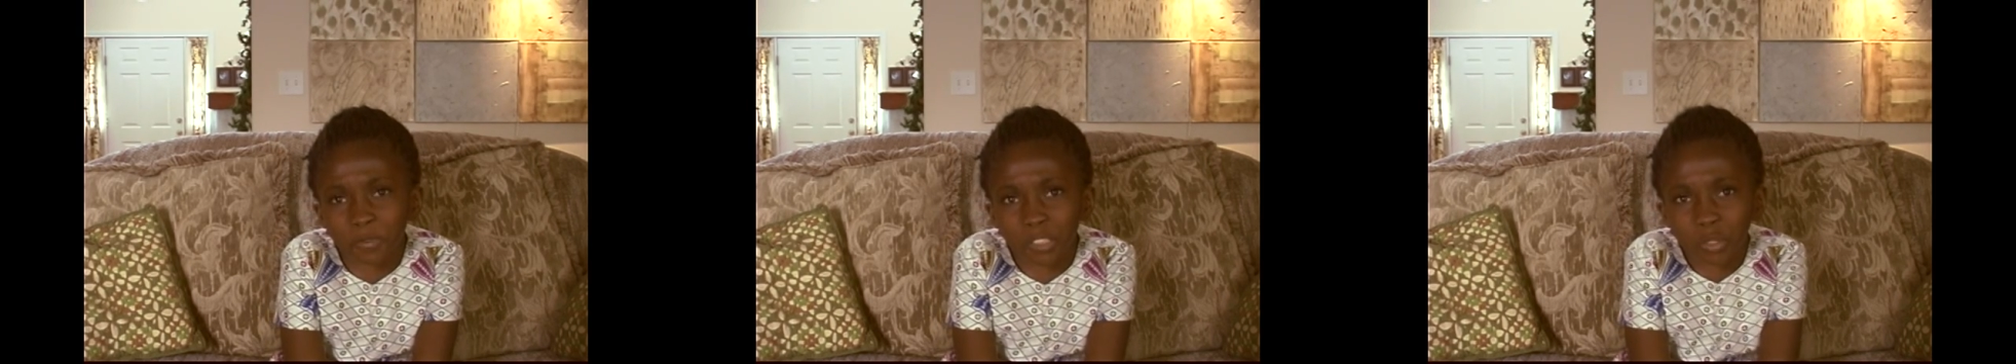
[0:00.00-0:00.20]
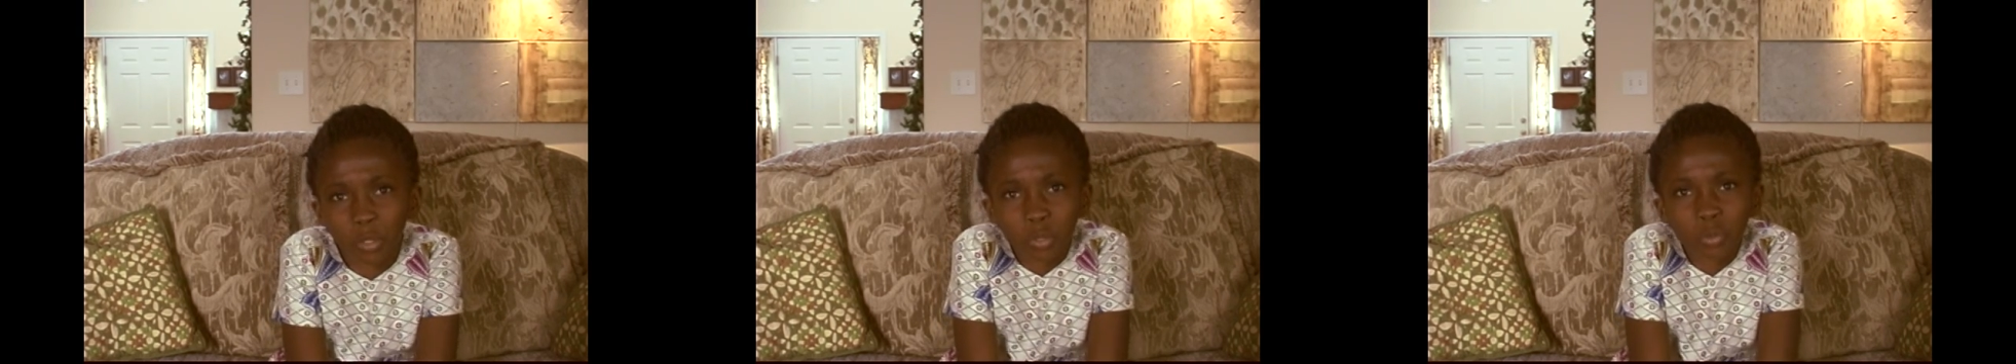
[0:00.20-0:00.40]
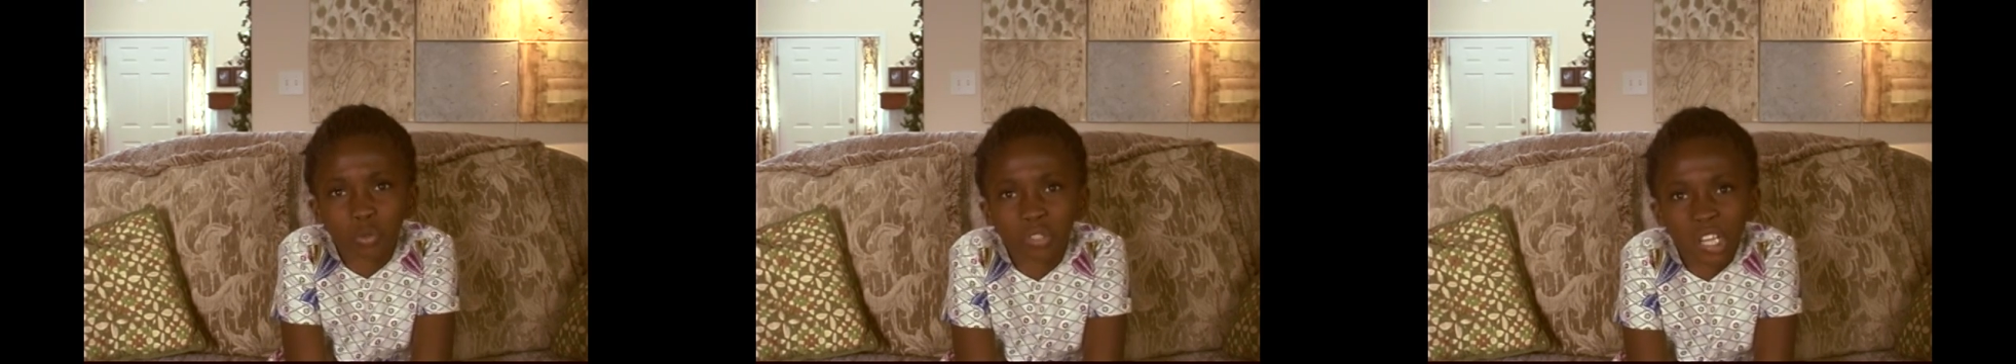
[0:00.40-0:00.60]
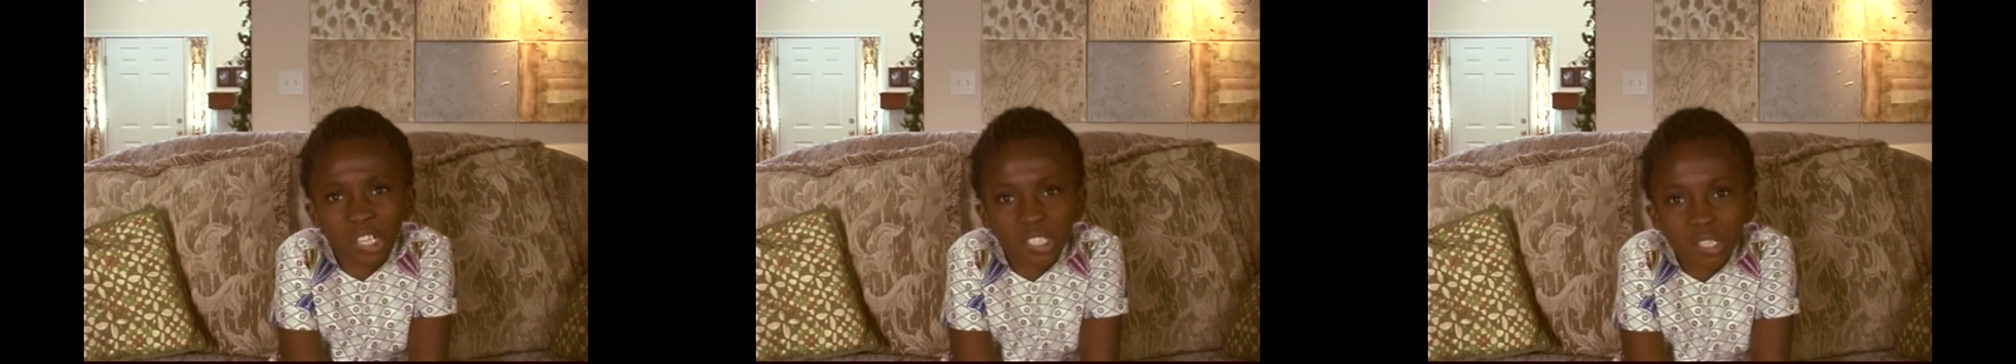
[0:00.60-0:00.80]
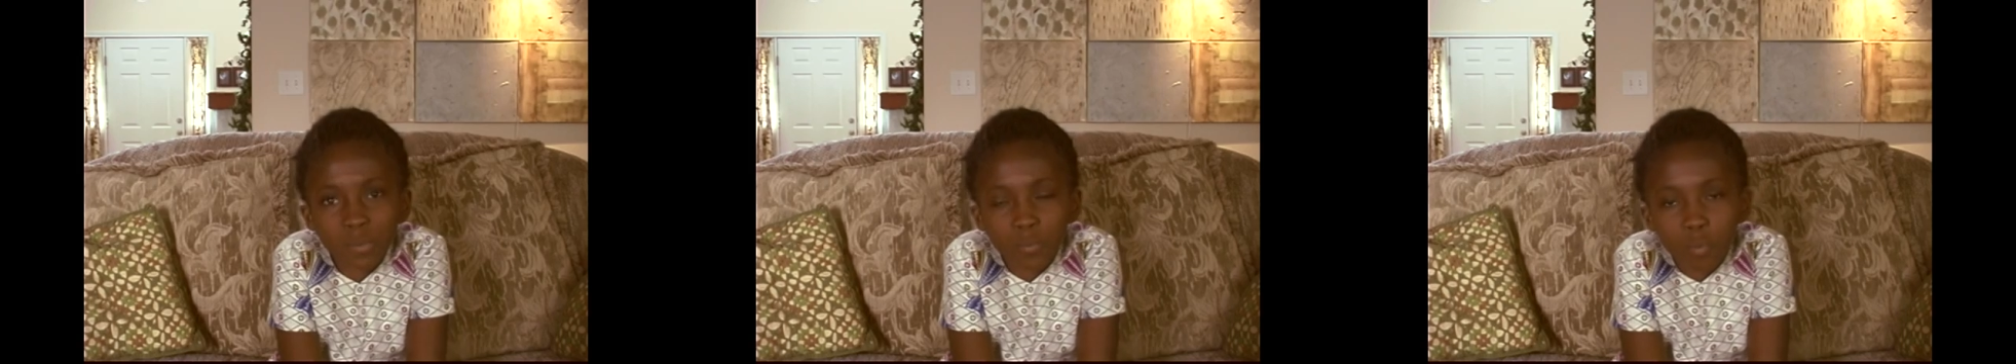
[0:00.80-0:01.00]
they don't do their
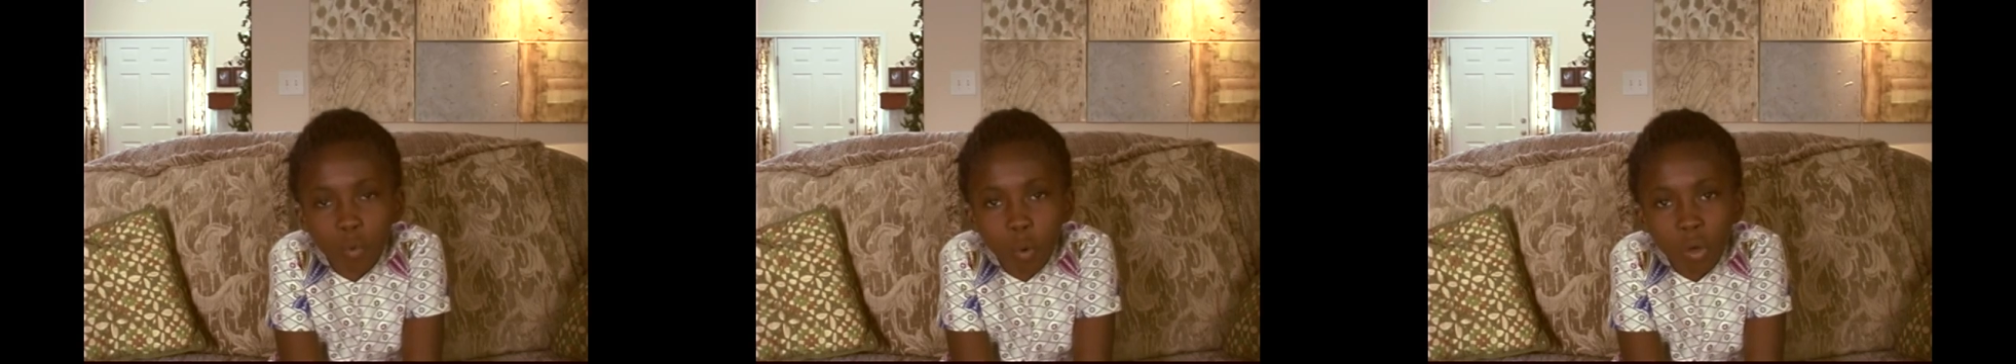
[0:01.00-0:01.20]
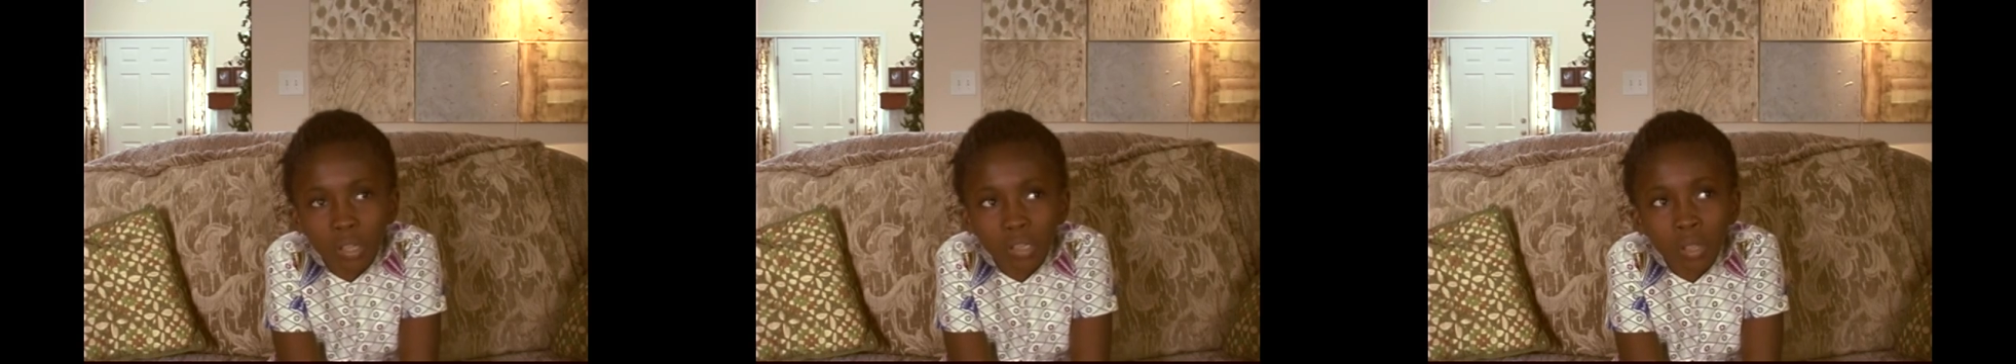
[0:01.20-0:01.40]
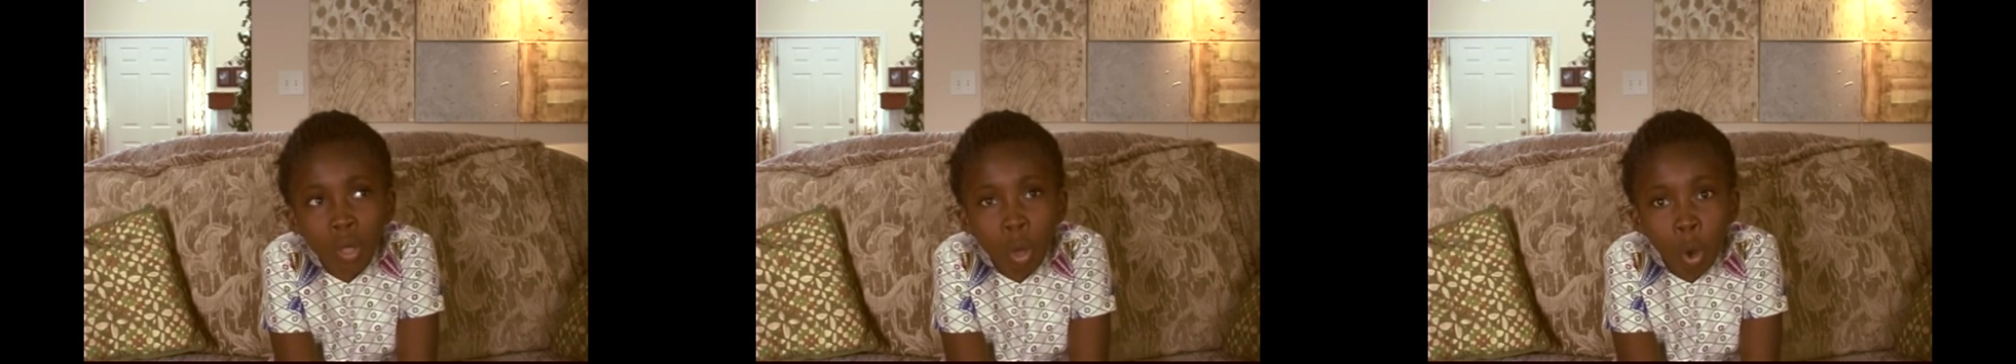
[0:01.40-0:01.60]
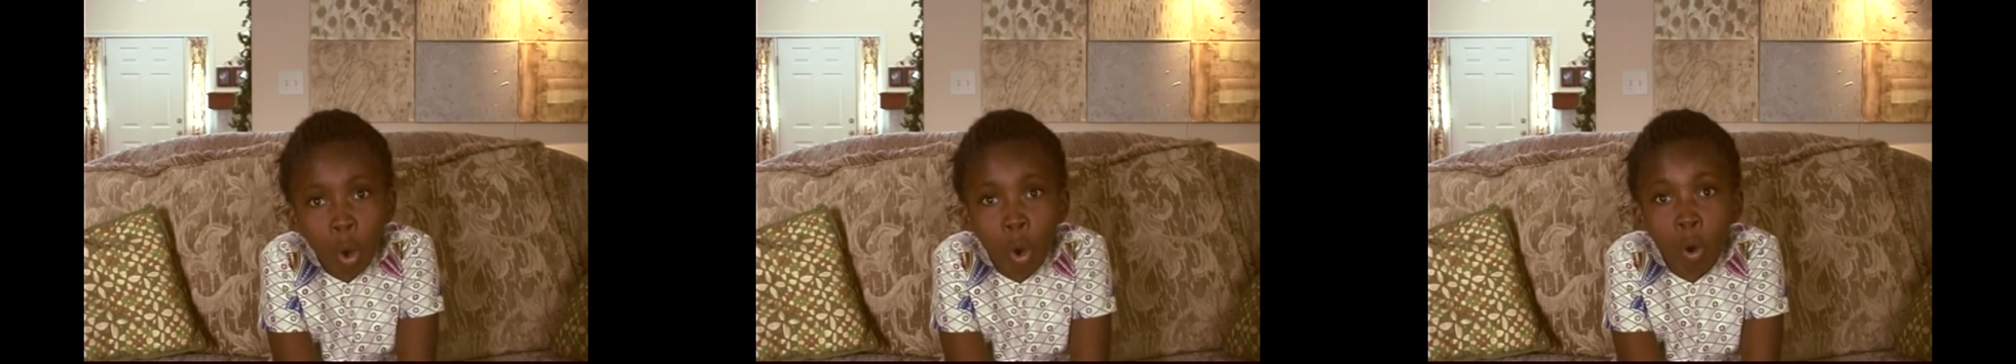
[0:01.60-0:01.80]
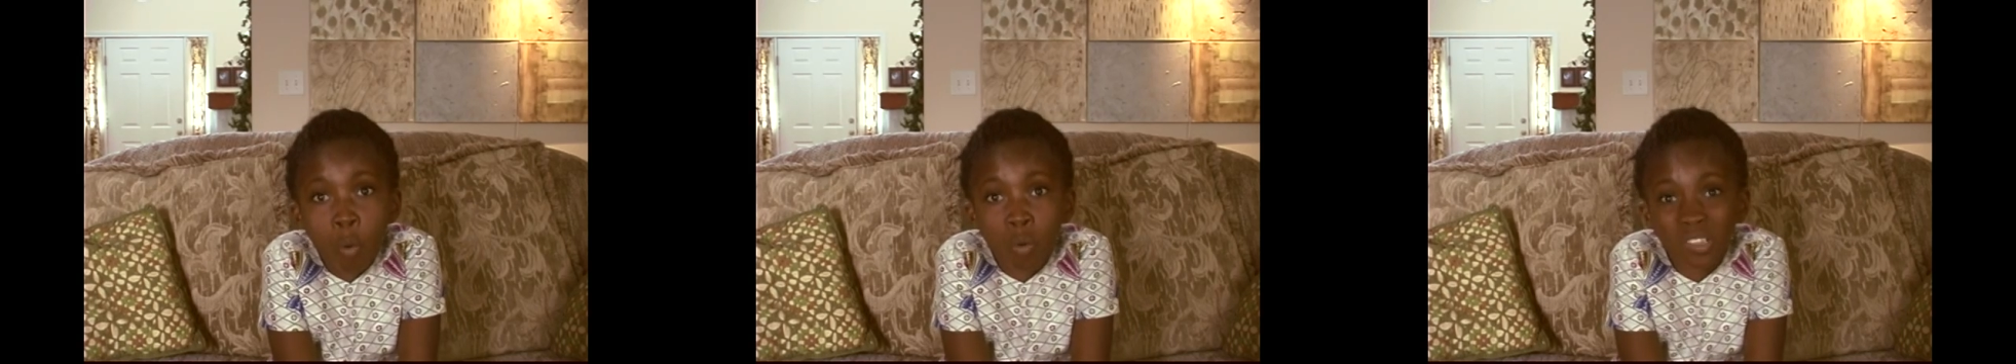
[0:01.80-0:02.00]
job well
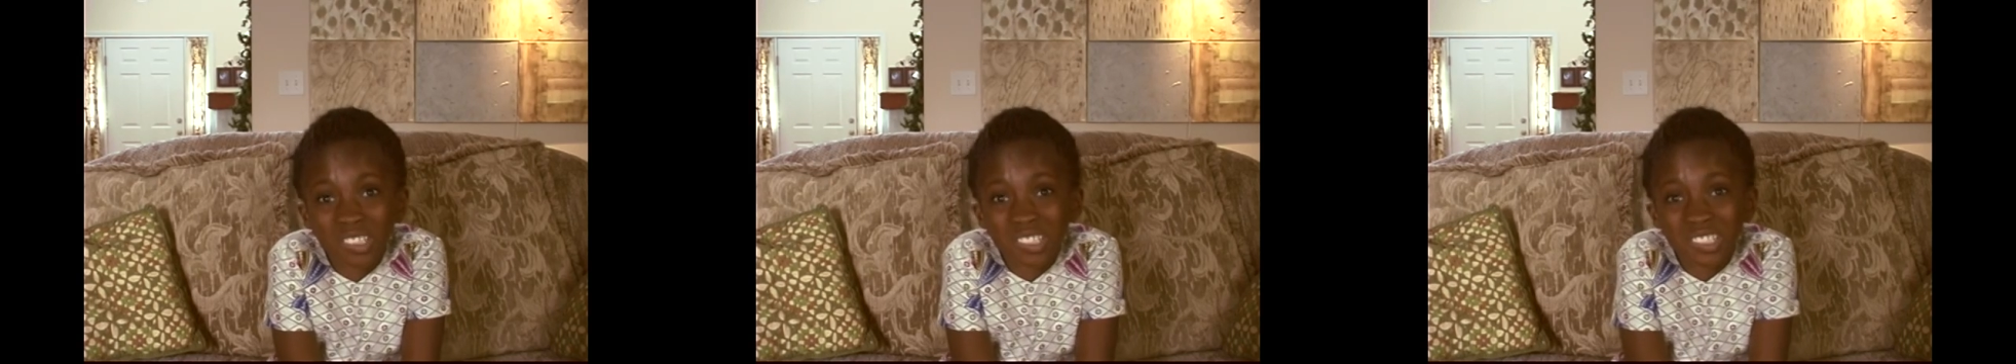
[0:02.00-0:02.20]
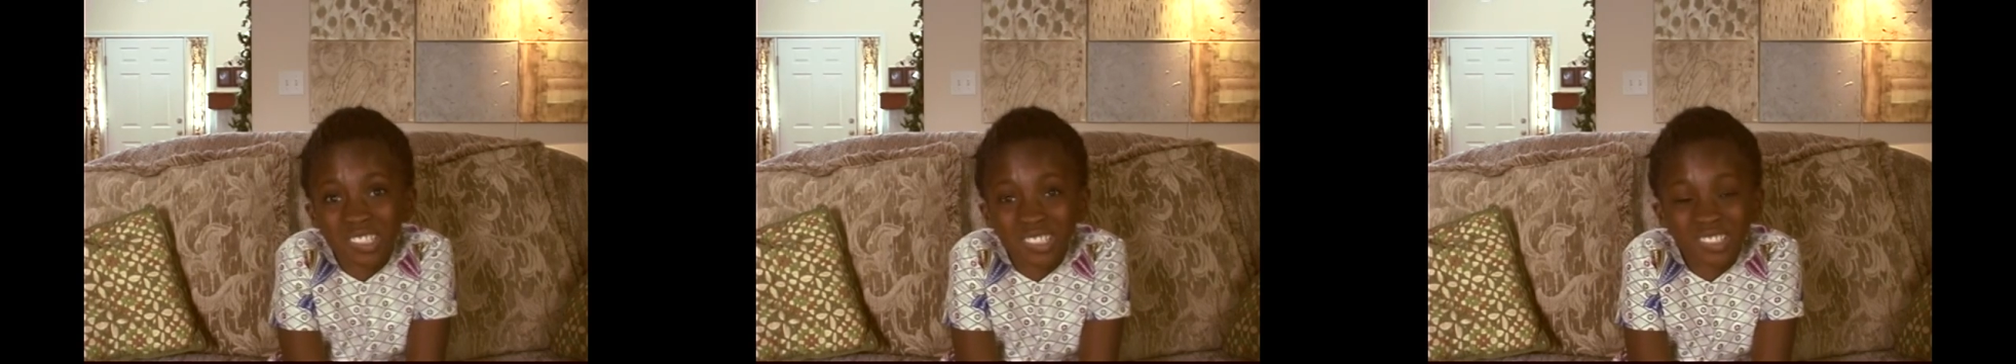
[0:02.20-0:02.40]
or what